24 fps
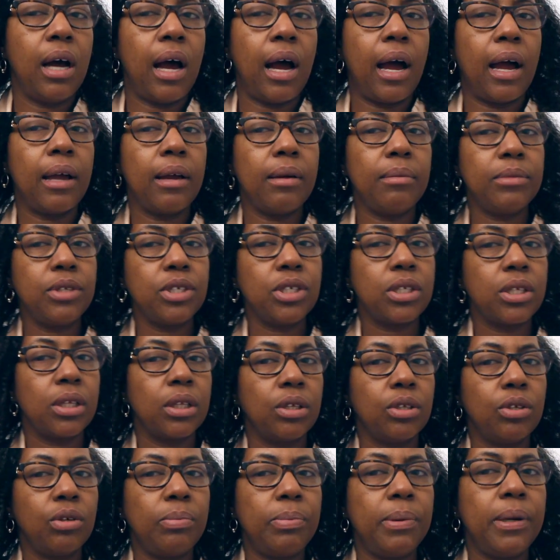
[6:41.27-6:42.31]
I am just a
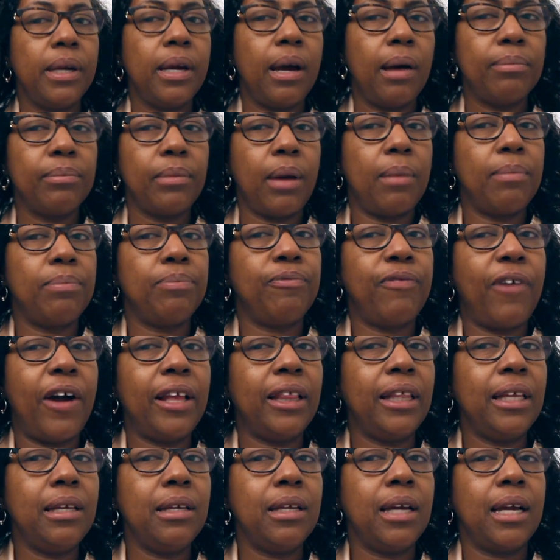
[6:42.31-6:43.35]
little bit, I'm
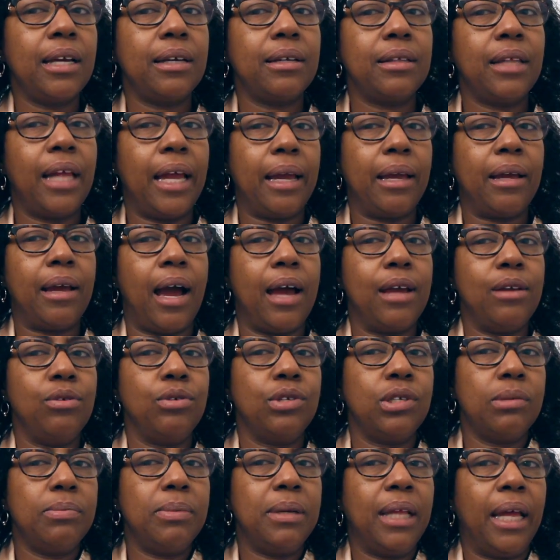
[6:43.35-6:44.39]
finally, like, I
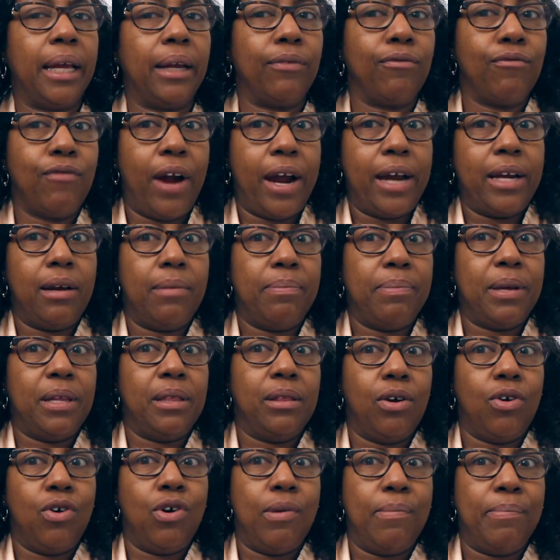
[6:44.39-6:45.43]
used to be like right up
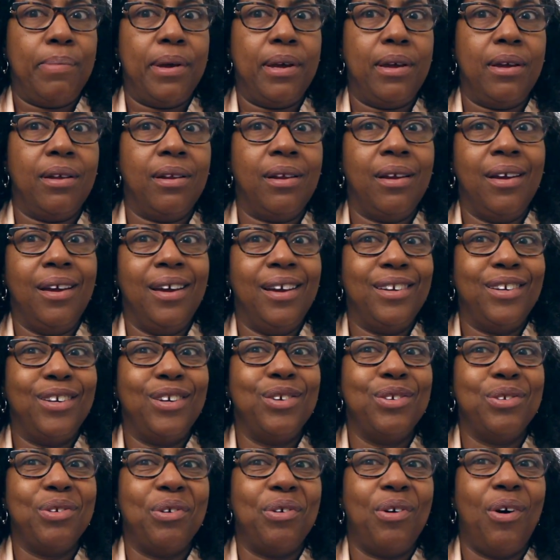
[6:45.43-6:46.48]
in the armpit,
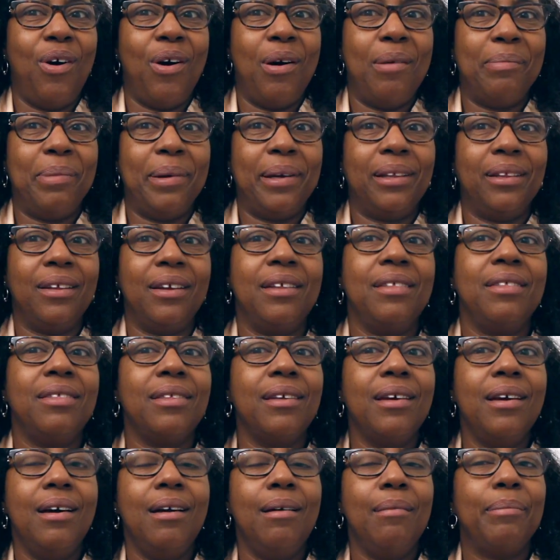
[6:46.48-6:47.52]
you know, armpit
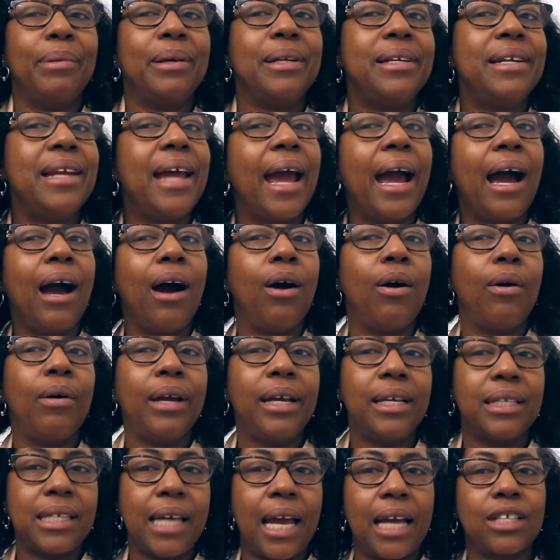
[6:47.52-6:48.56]
length, but now
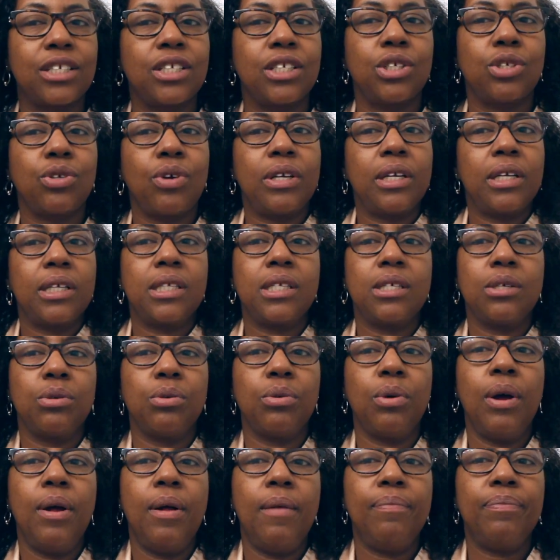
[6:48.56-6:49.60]
it's actually starting
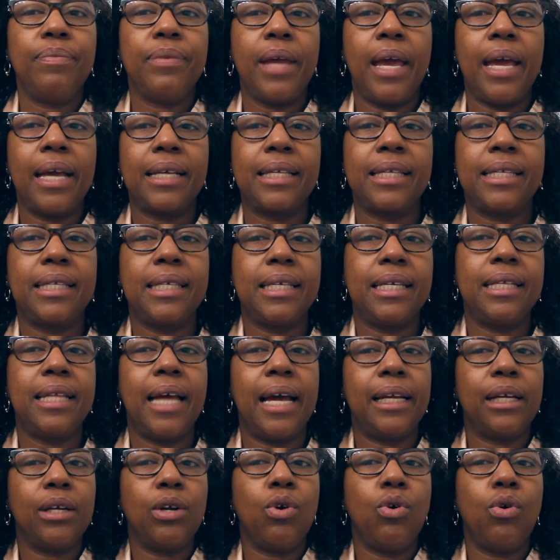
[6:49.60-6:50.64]
to exceed
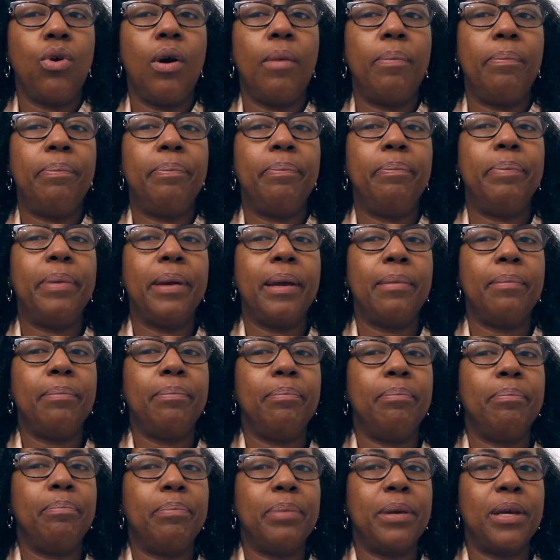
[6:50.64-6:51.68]
that and go a bit
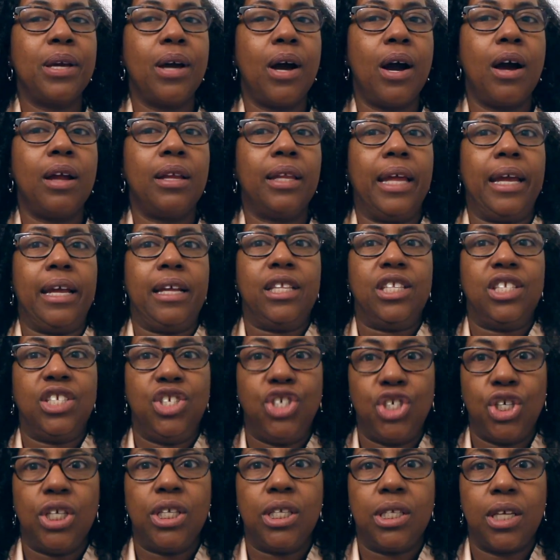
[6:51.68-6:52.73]
beyond, like
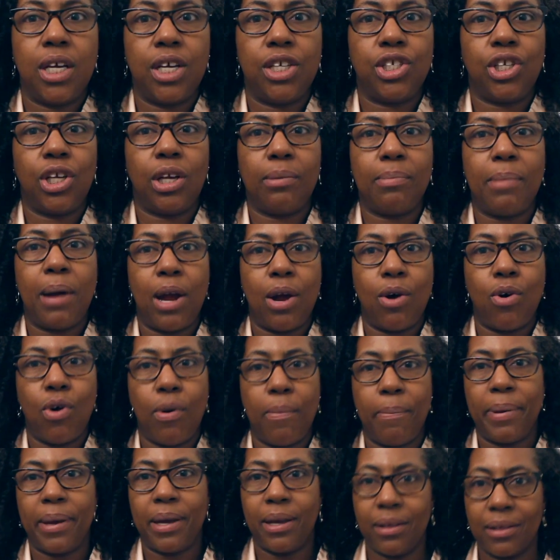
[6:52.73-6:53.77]
just touching my
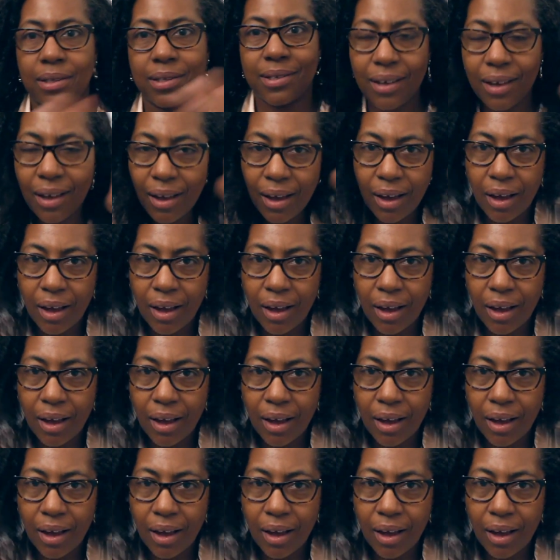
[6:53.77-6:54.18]
armpits.